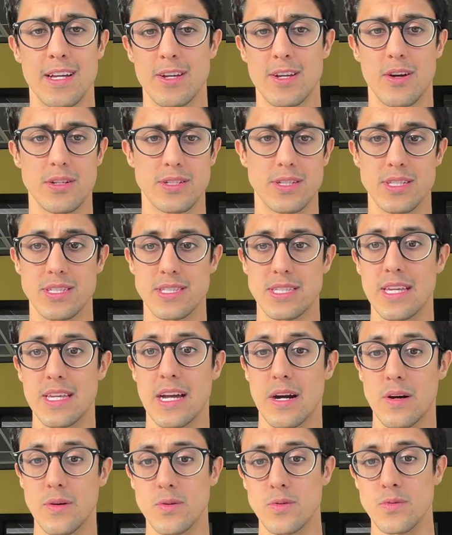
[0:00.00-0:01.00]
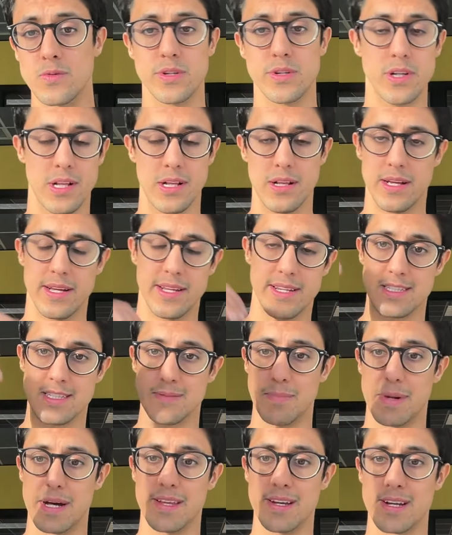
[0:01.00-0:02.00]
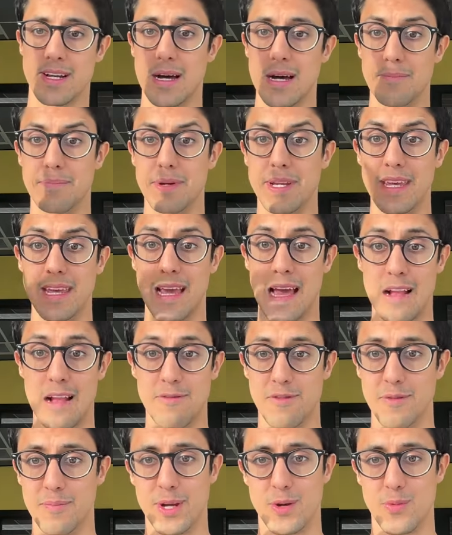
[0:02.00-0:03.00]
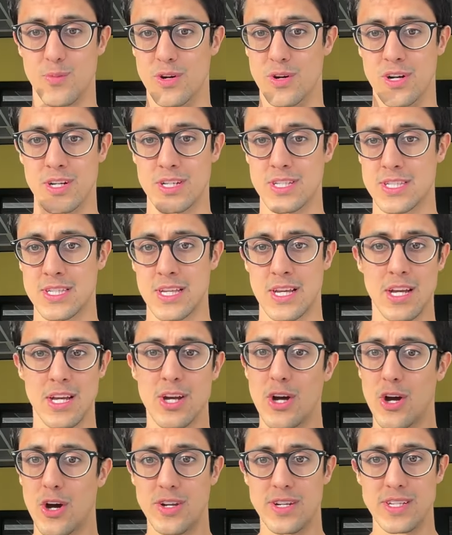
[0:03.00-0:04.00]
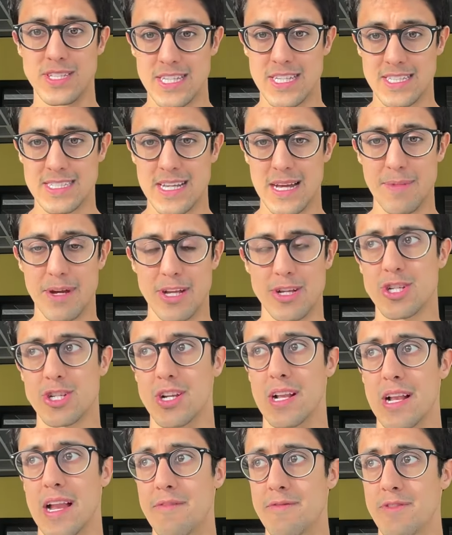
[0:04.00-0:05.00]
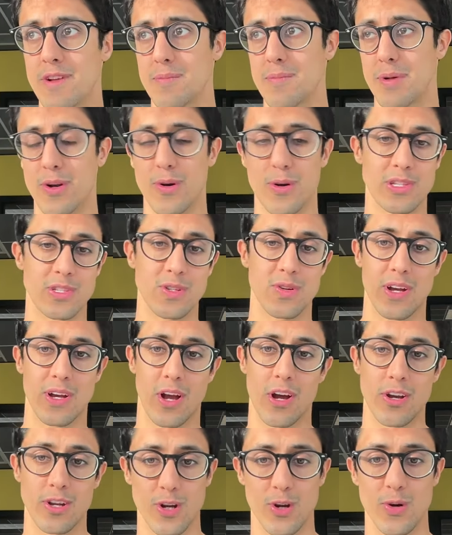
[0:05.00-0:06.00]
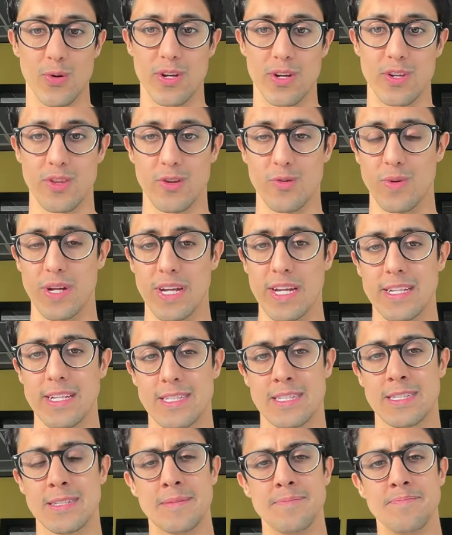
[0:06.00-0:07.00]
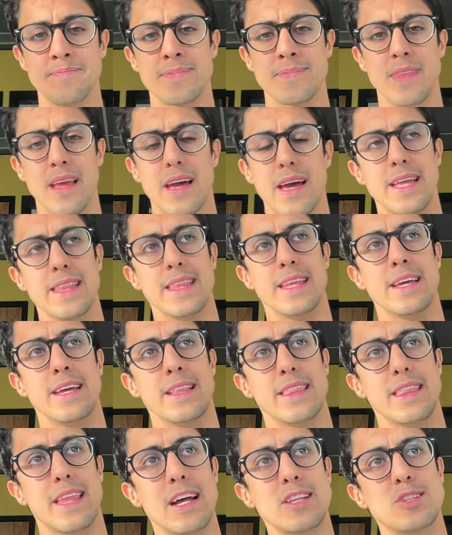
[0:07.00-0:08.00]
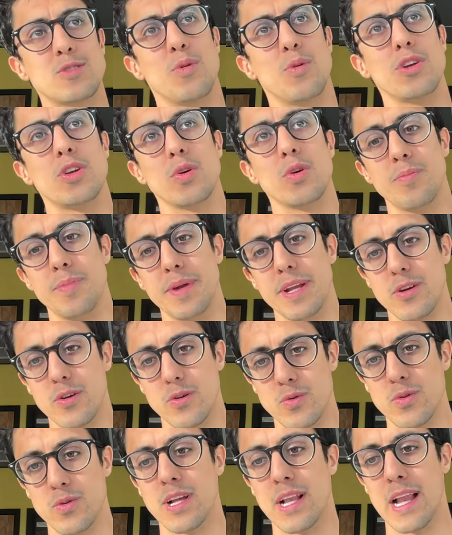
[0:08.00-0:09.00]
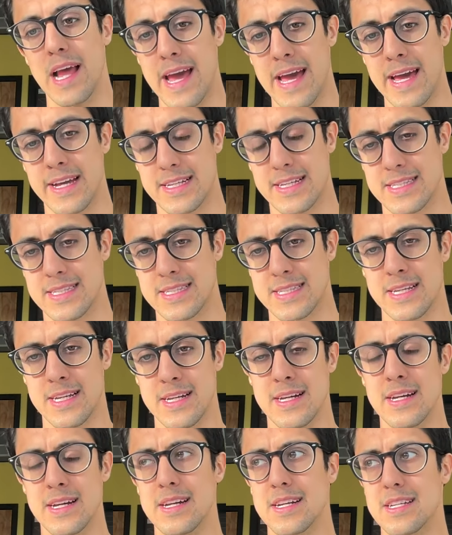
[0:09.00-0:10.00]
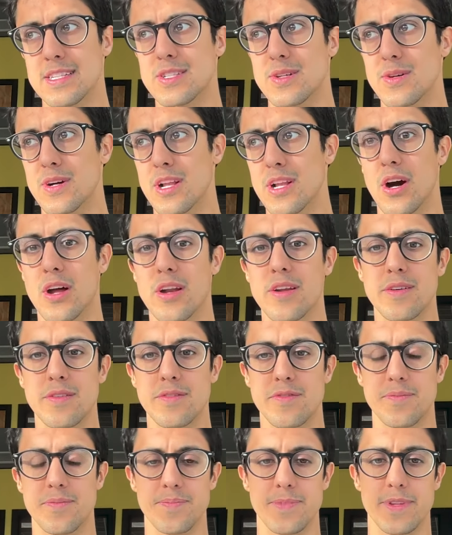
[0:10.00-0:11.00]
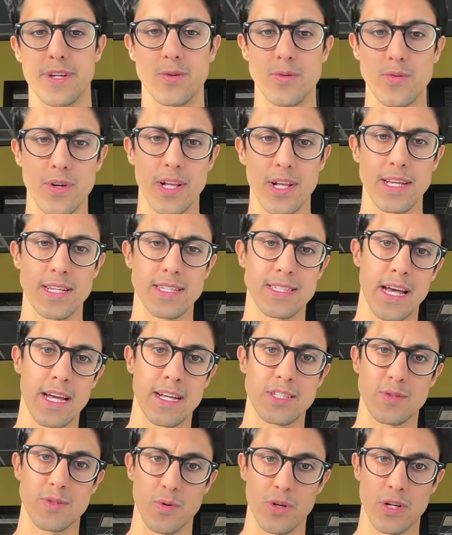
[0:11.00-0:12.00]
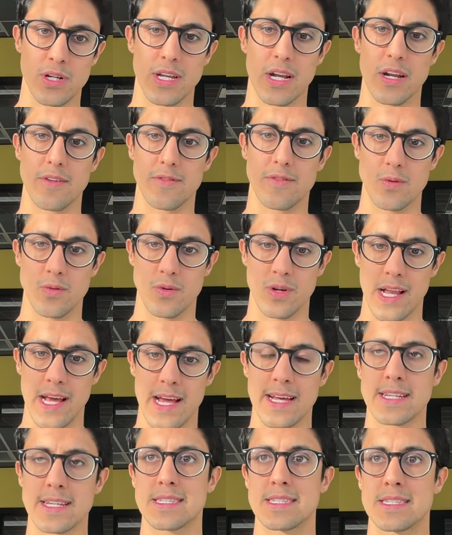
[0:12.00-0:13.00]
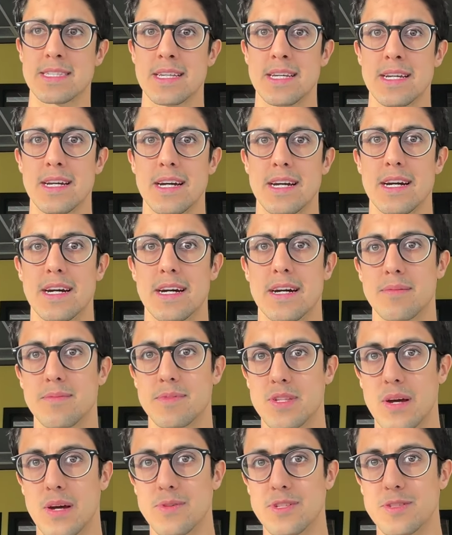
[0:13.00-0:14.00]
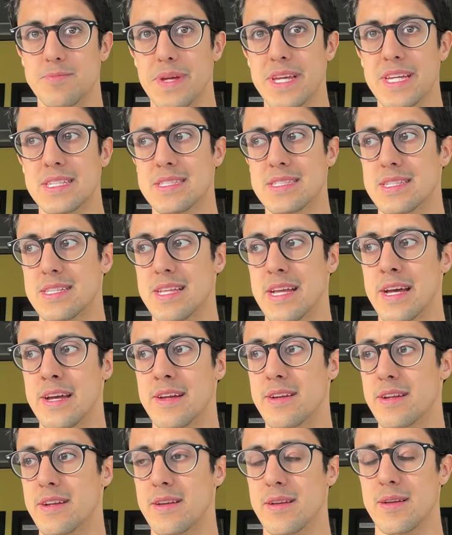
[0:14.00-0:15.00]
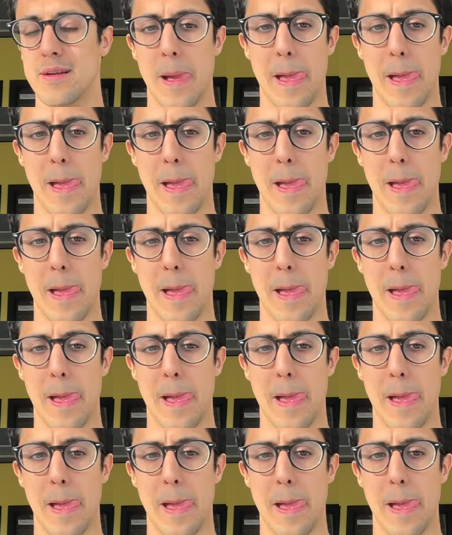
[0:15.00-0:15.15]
got to see how Google and its mother company Alphabet works on a six dimensional level, but also got to go into the weeds. And then that's what took me to Google X so a lot of the Google execs worked out of Google X. Uh, so I was based there, and